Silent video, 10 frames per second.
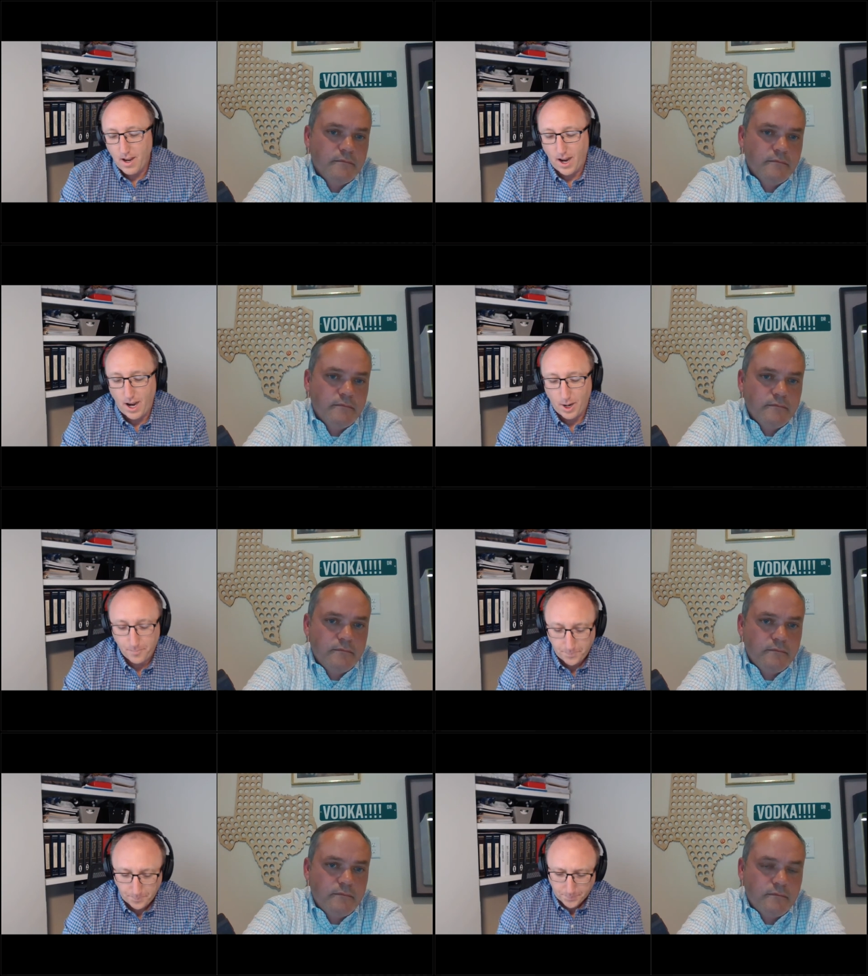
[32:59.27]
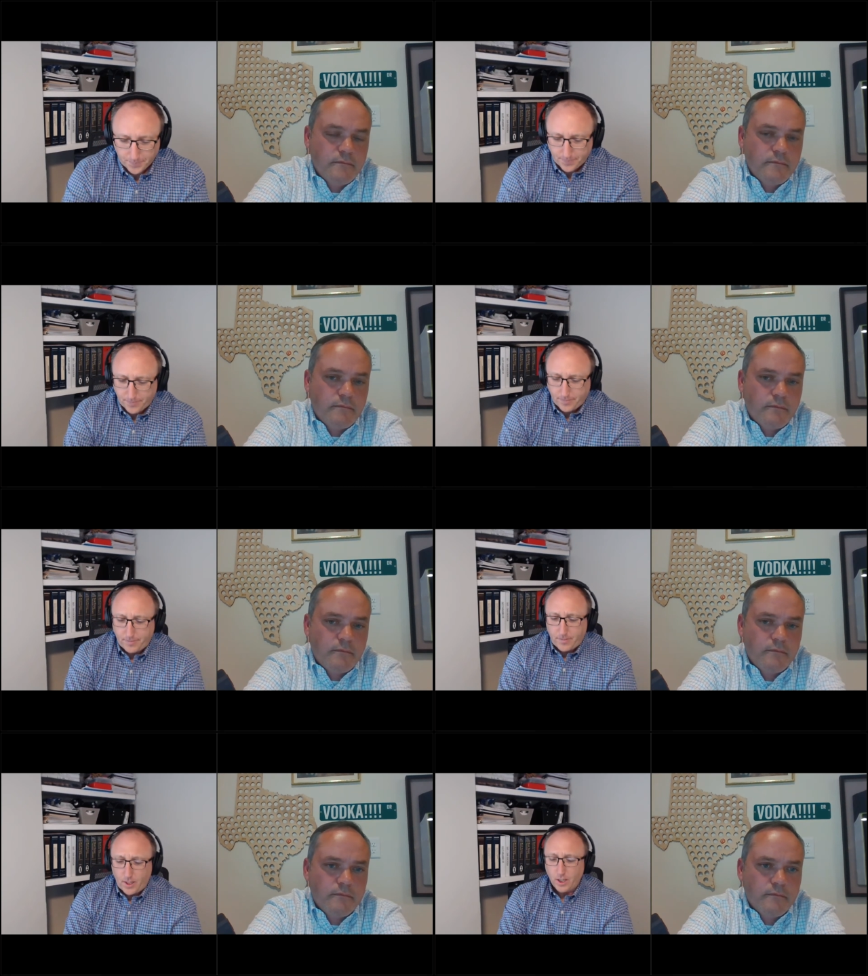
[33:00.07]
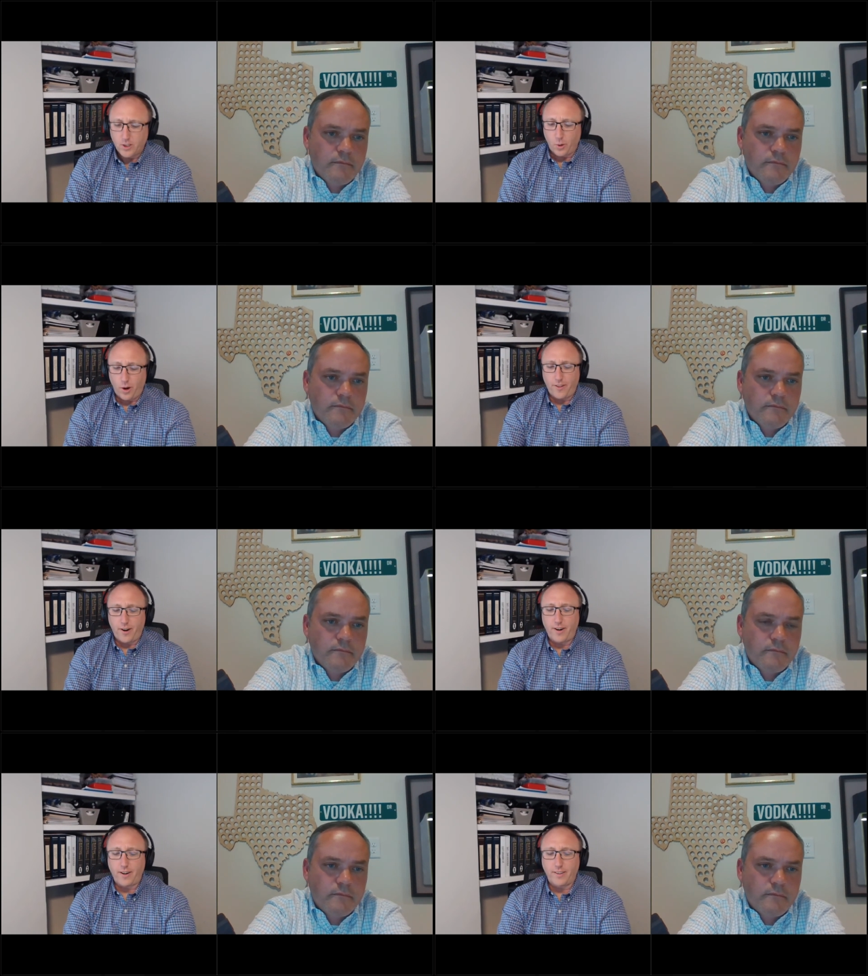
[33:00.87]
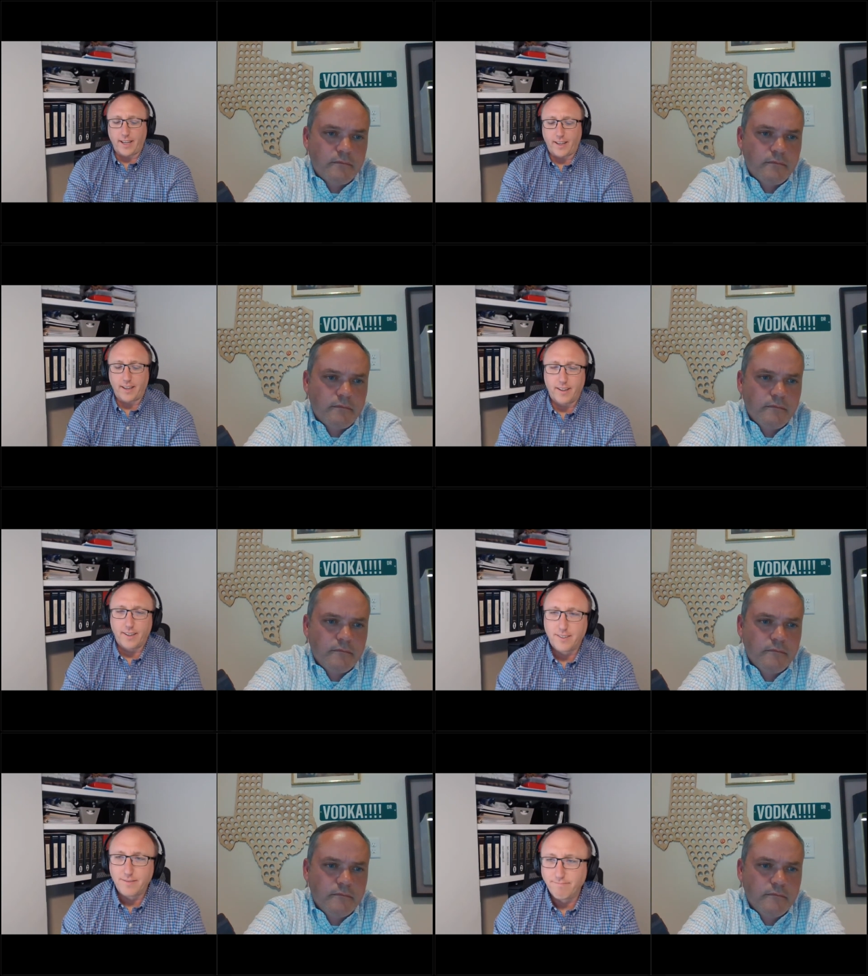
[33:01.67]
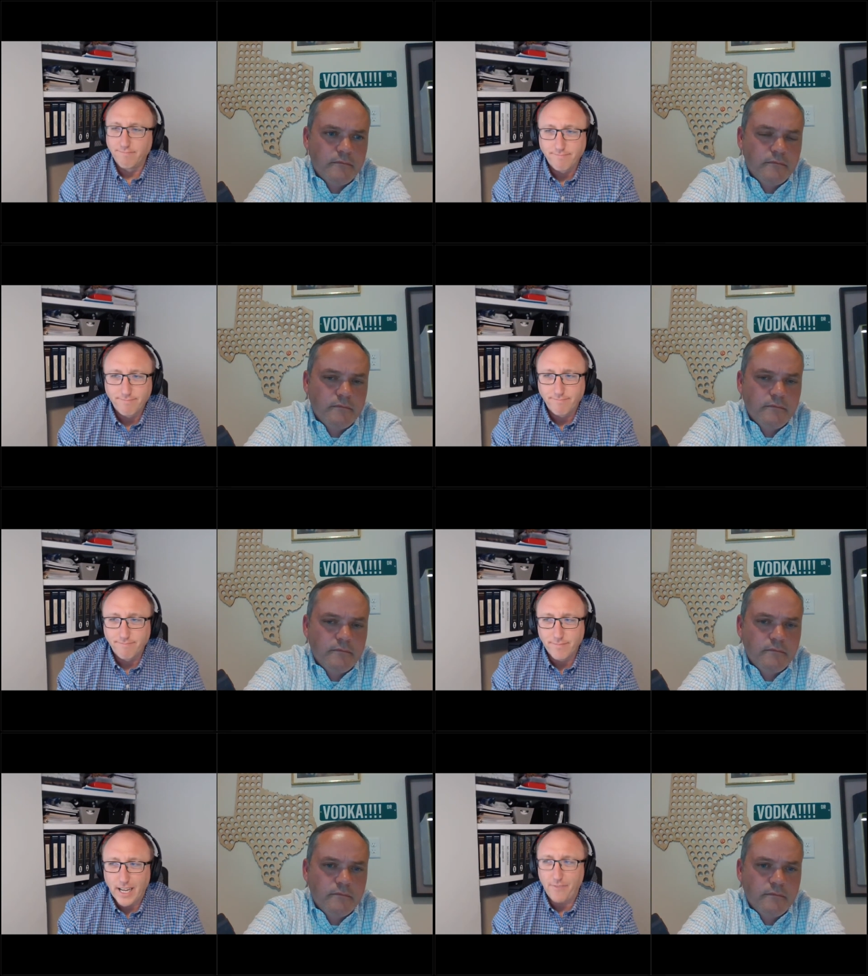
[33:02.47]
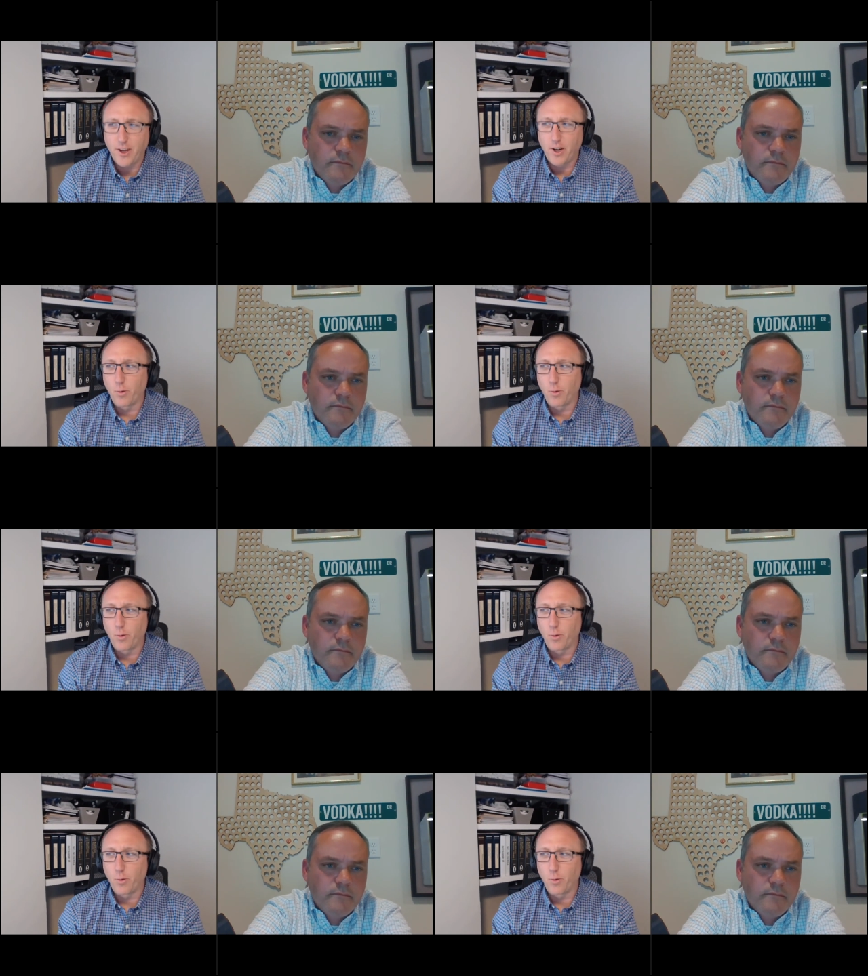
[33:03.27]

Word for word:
Speaker 1: Um, so are there like, if